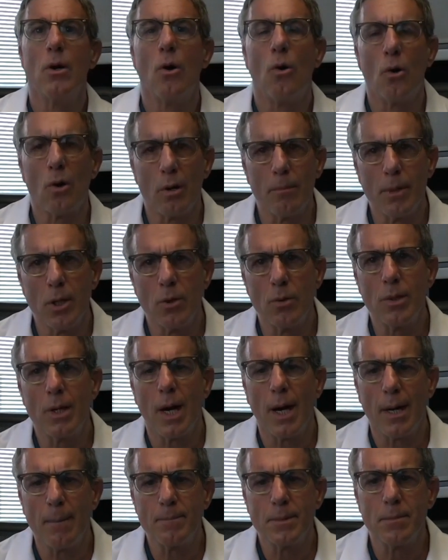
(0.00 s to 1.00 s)
hormone
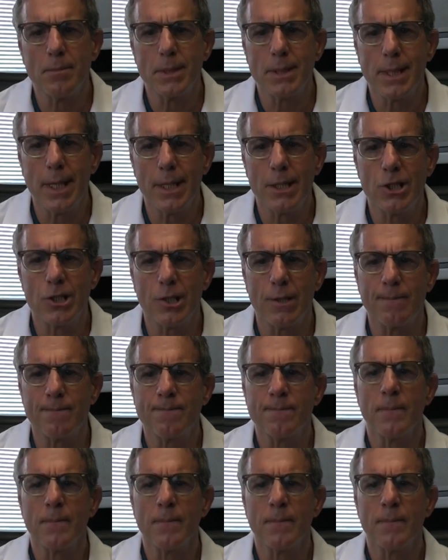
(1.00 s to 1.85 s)
optimization.